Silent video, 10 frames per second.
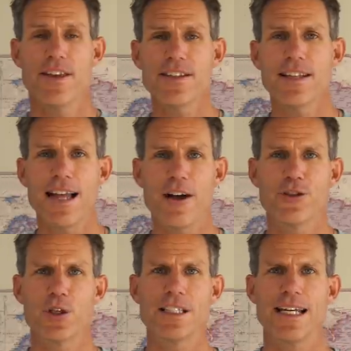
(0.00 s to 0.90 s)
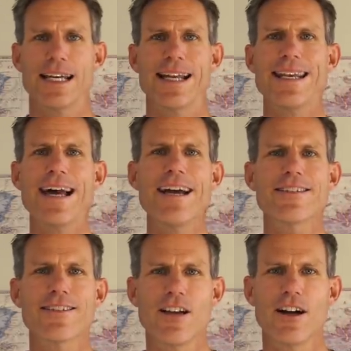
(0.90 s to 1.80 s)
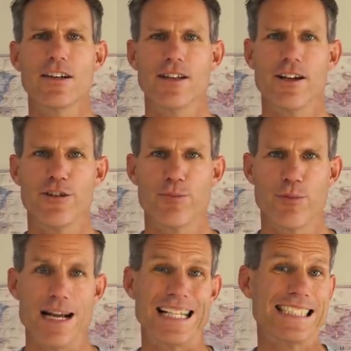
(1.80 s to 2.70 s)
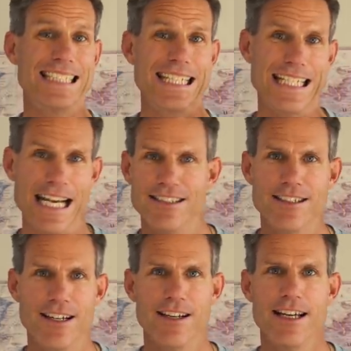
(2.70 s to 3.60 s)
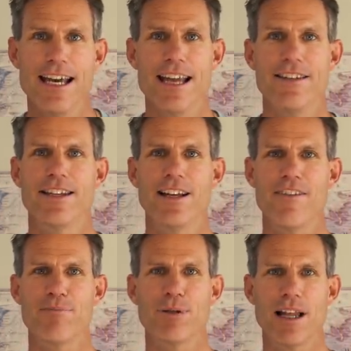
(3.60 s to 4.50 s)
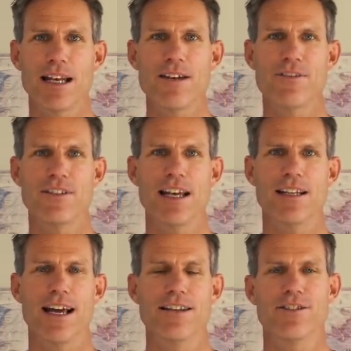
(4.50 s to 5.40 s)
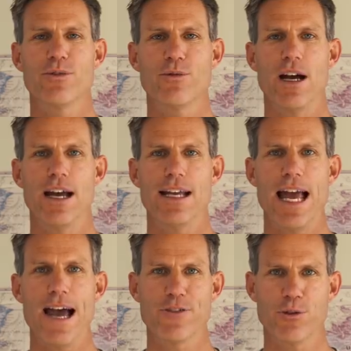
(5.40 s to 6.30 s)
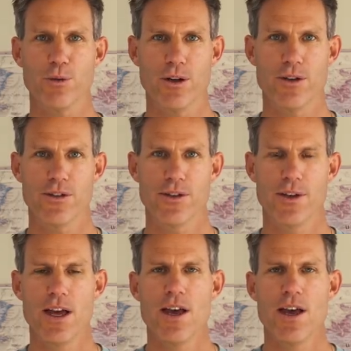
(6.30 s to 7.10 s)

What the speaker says: This allows you to take a nice long lunch break siesta and still have plenty of daylight to ride afterwards.